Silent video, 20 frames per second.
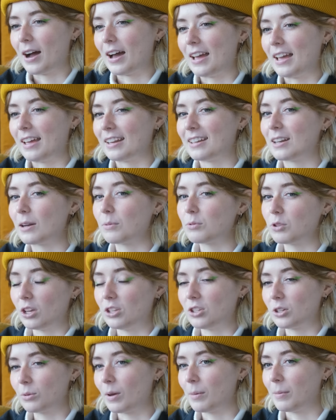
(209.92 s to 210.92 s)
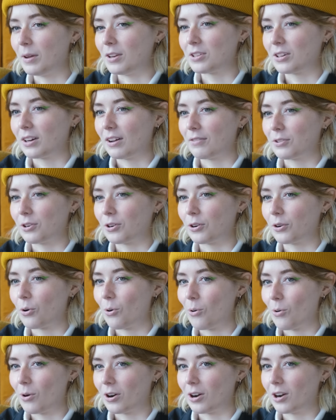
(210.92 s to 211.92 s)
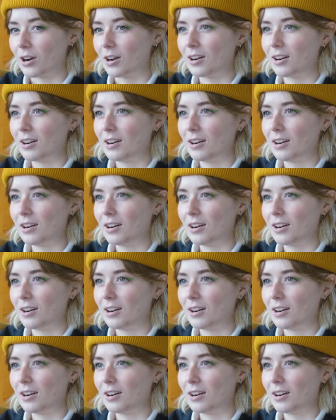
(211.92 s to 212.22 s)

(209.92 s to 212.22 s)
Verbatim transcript: I ended up changing my major after a quarter